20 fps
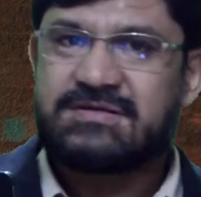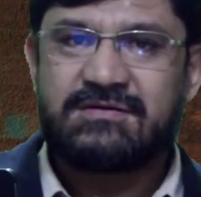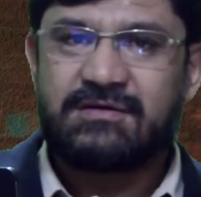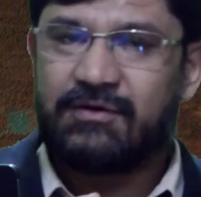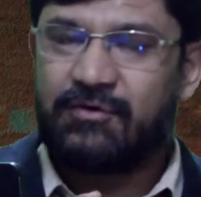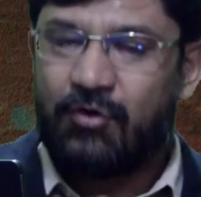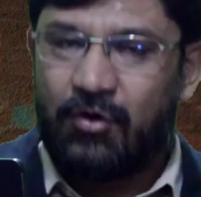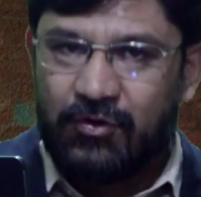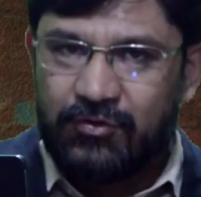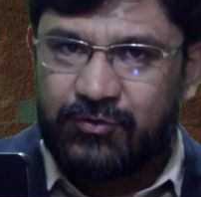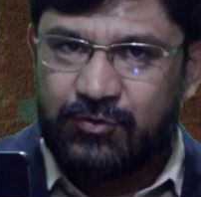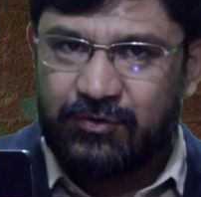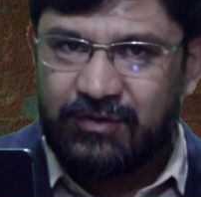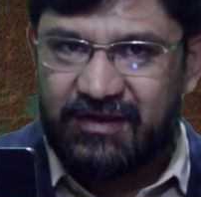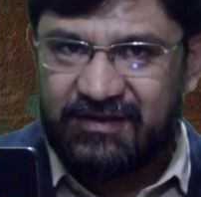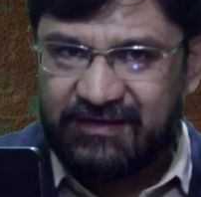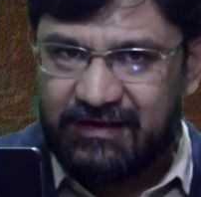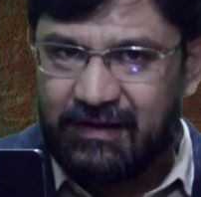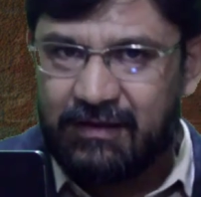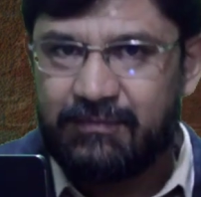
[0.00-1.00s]
gone through
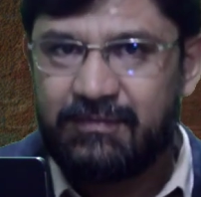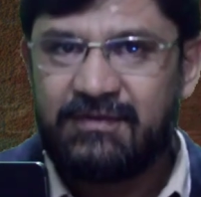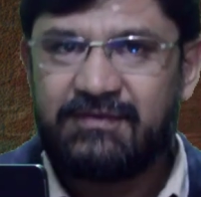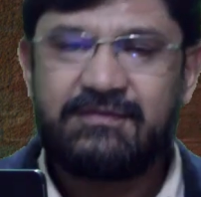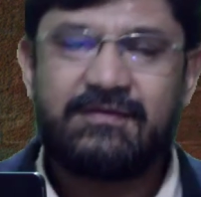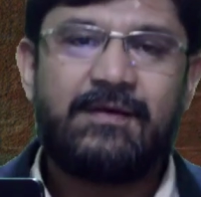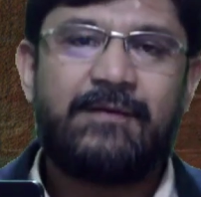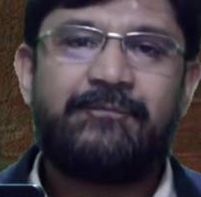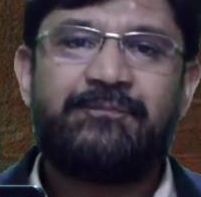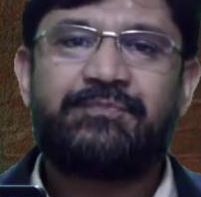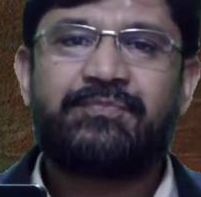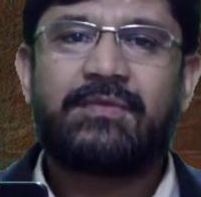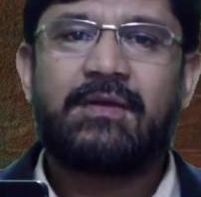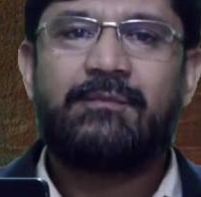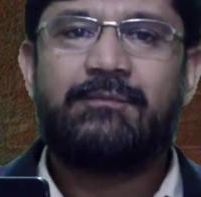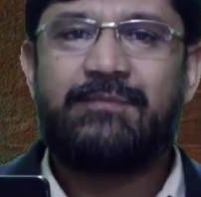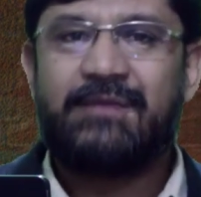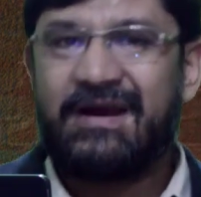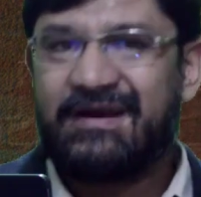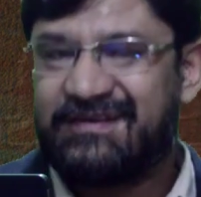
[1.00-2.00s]
the syllabus,
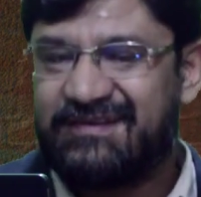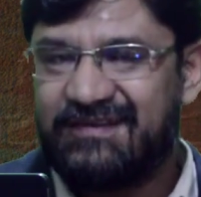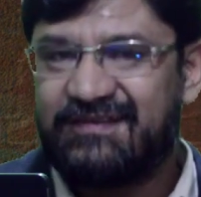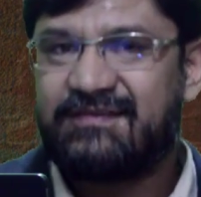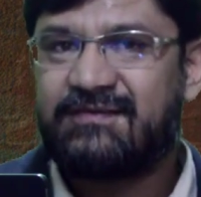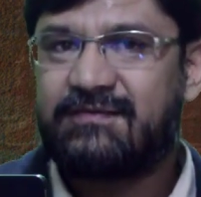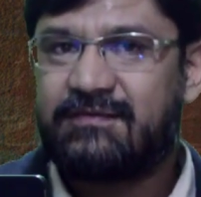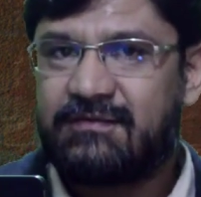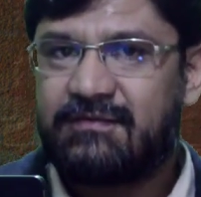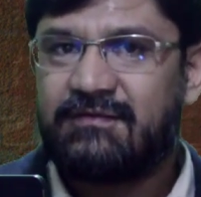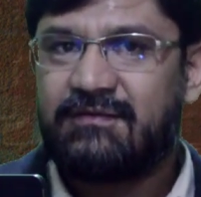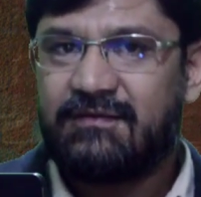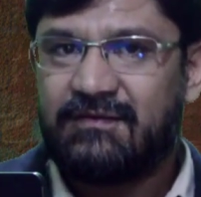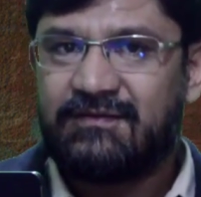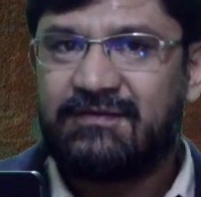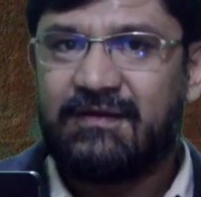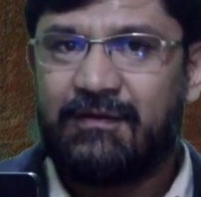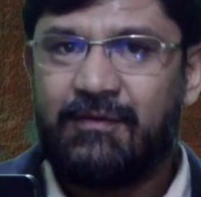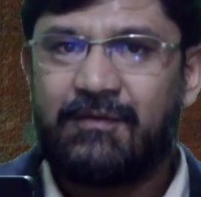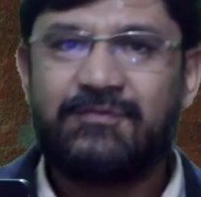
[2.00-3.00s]
practiced
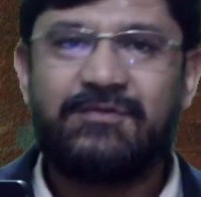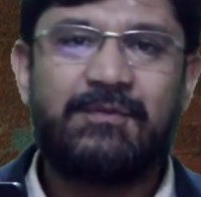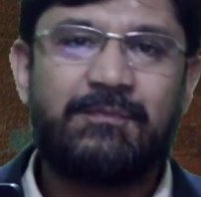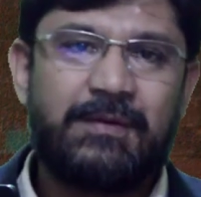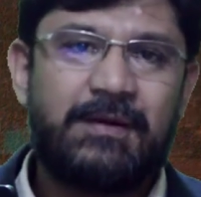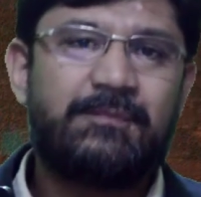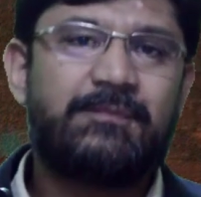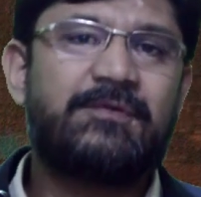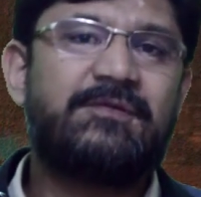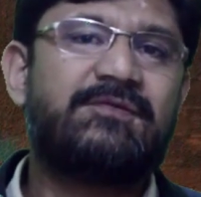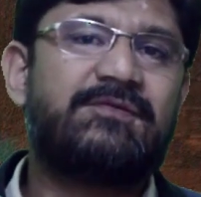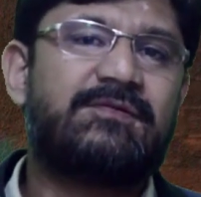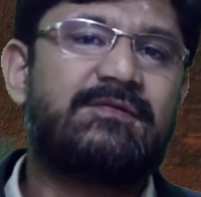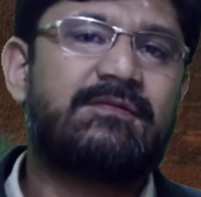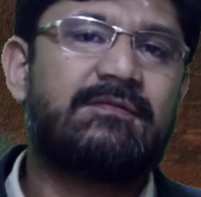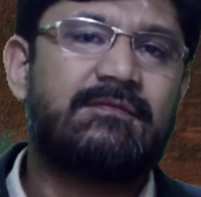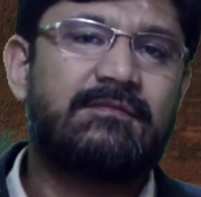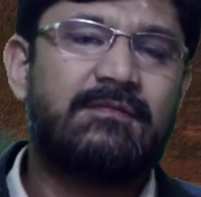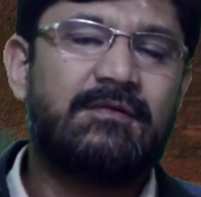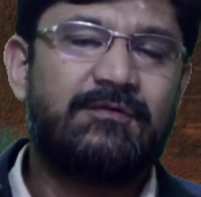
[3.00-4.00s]
some of the papers,
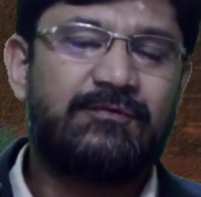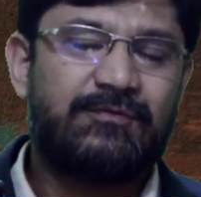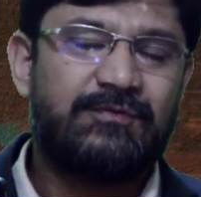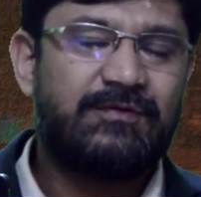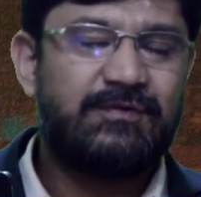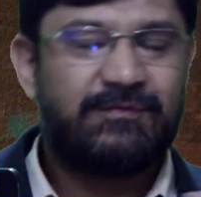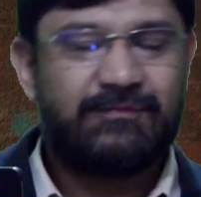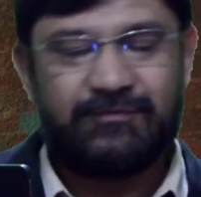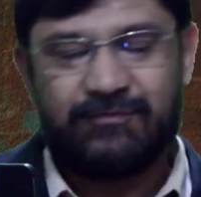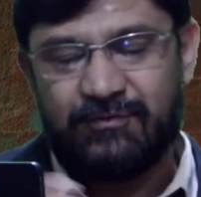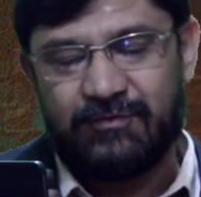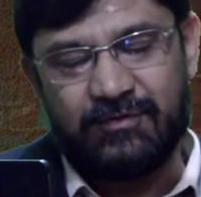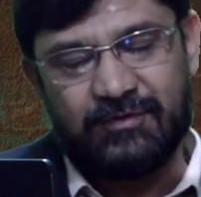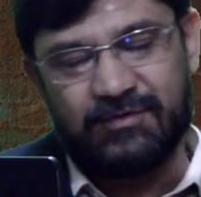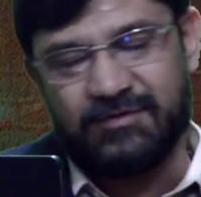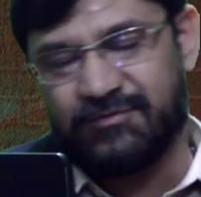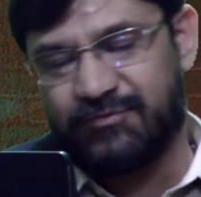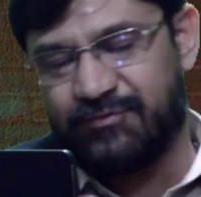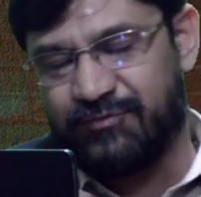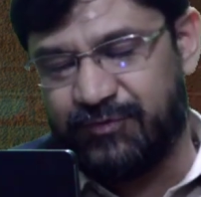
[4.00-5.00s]

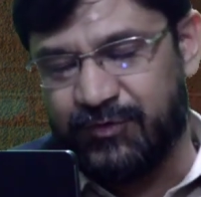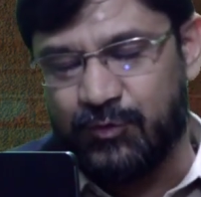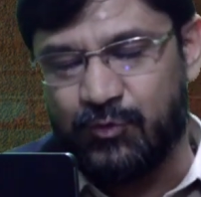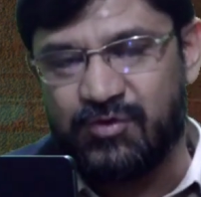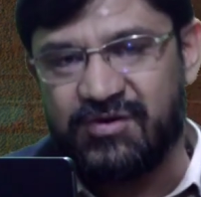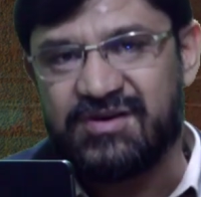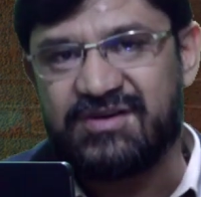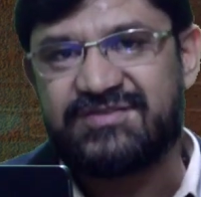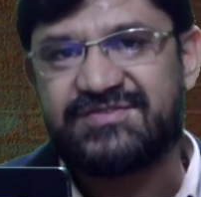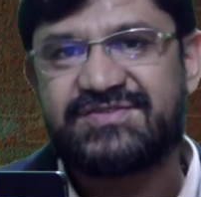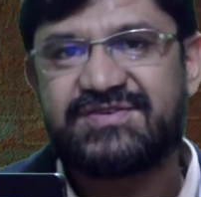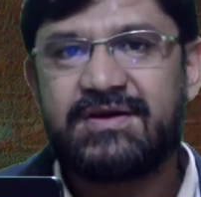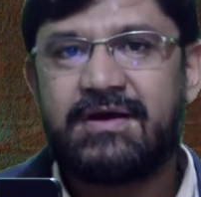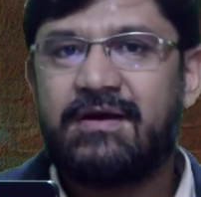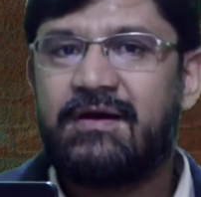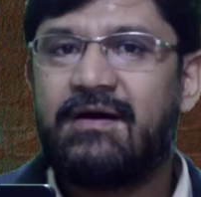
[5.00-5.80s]
a few years,